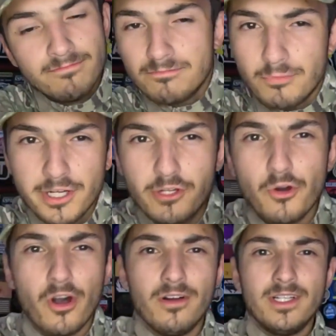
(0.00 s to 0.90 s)
pretty
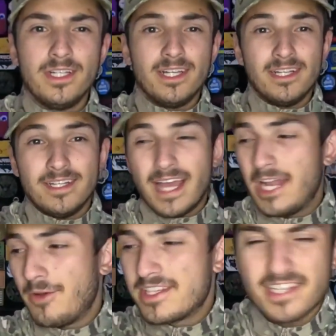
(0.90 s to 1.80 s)
cool.
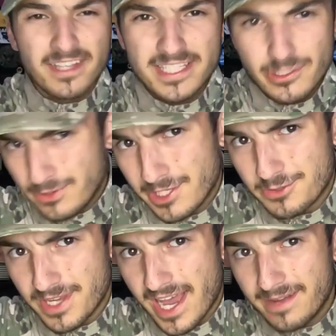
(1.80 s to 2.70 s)
Anyways, let's see what else we
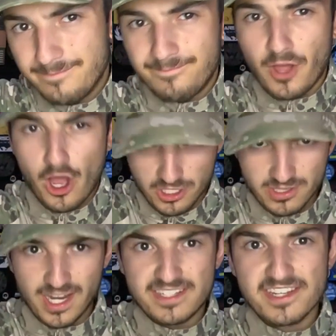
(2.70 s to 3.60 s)
got. On to the
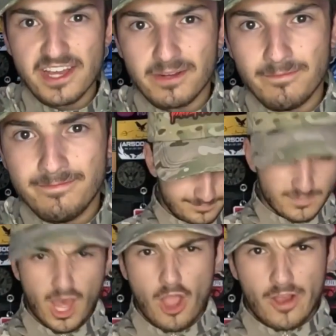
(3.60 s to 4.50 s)
next item.
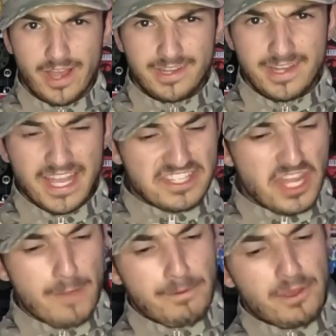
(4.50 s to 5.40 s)
Alright, next up,